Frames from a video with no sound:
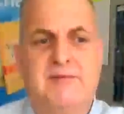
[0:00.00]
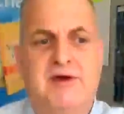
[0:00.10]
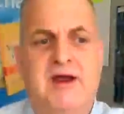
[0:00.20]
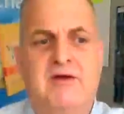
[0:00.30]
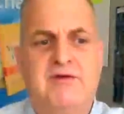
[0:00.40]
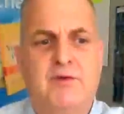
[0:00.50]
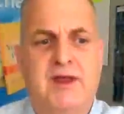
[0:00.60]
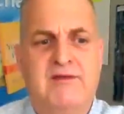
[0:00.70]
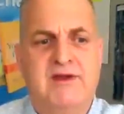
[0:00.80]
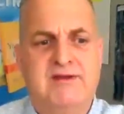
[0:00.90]
Brown's
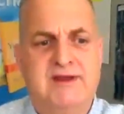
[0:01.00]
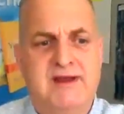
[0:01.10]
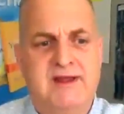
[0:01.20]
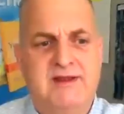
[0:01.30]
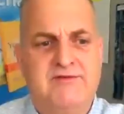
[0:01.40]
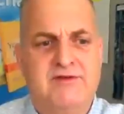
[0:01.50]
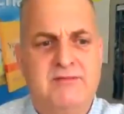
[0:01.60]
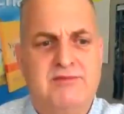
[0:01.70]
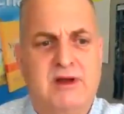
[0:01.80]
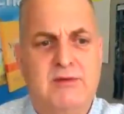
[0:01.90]
waving today
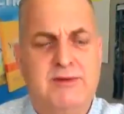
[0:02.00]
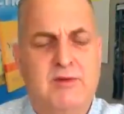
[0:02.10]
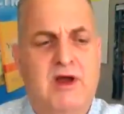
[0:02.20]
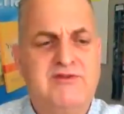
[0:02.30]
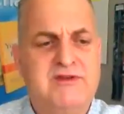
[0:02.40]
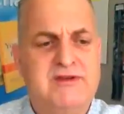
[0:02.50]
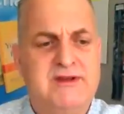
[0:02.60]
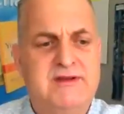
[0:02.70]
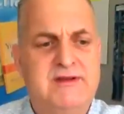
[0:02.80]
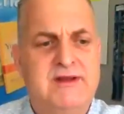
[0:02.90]
from probably
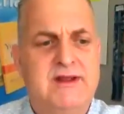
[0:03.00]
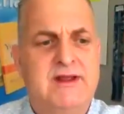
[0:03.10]
Washington.